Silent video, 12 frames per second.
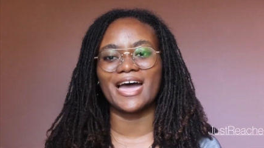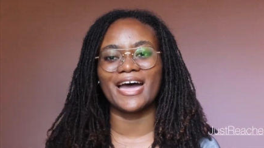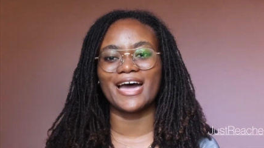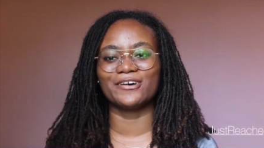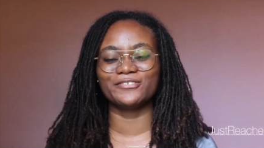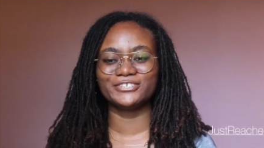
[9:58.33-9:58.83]

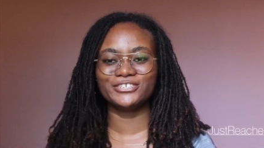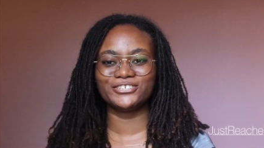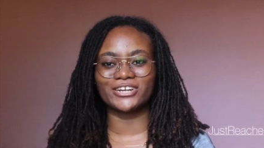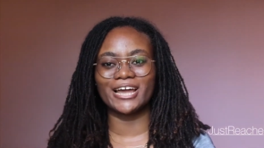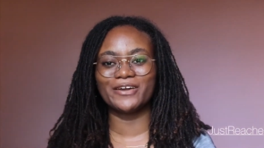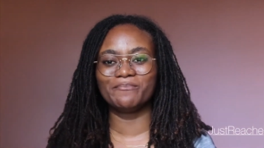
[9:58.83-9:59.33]
I would
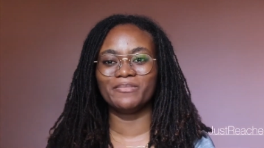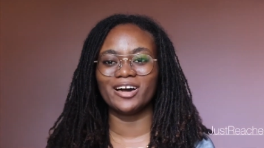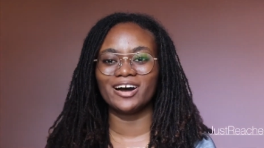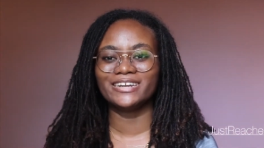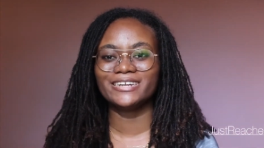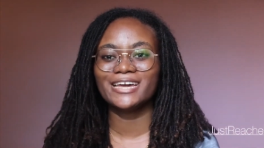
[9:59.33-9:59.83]
try
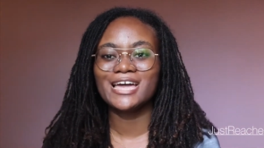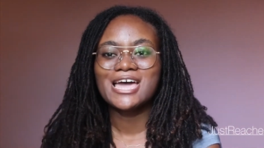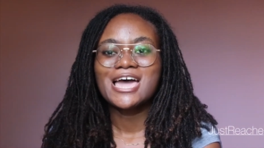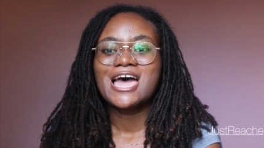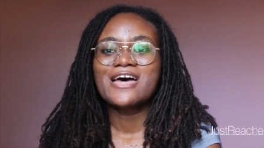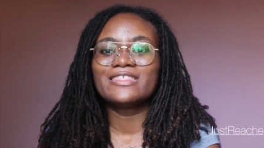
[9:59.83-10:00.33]
blonde.
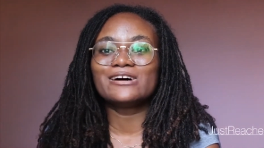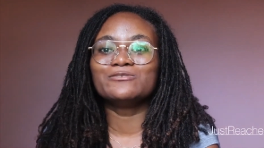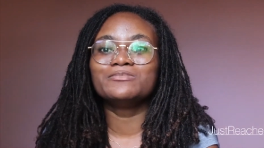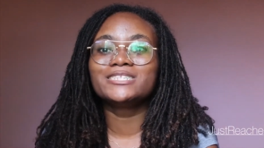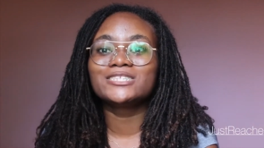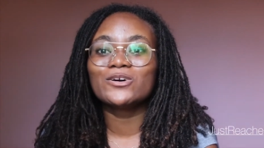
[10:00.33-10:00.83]
That would
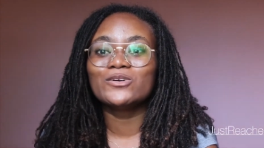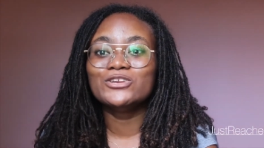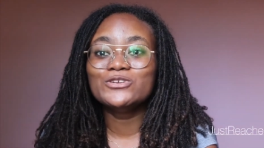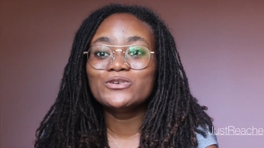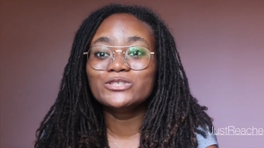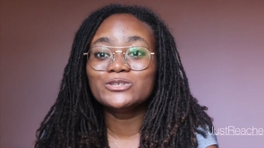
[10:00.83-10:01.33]
be so
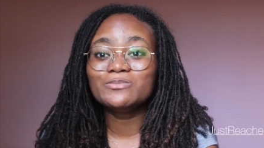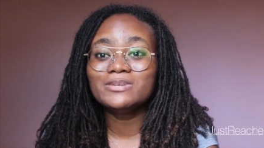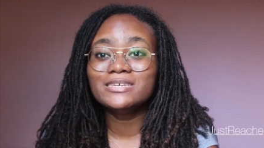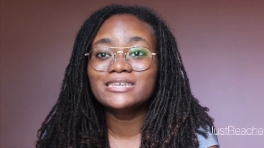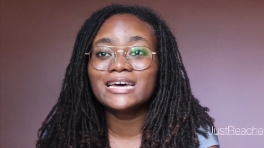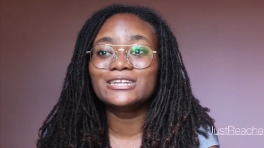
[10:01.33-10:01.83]
new to
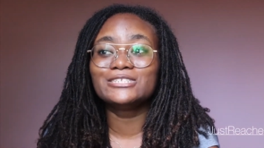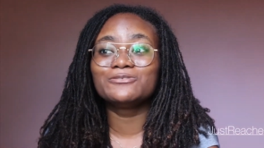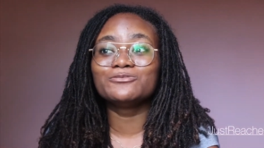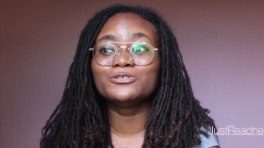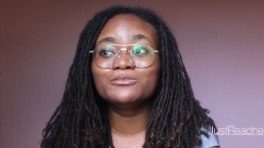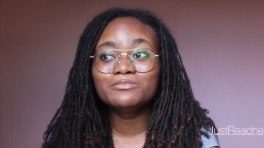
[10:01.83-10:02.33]
me. That
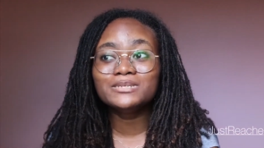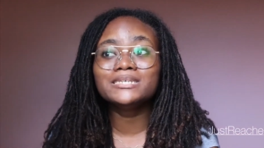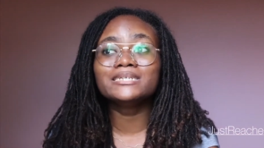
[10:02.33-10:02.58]
would be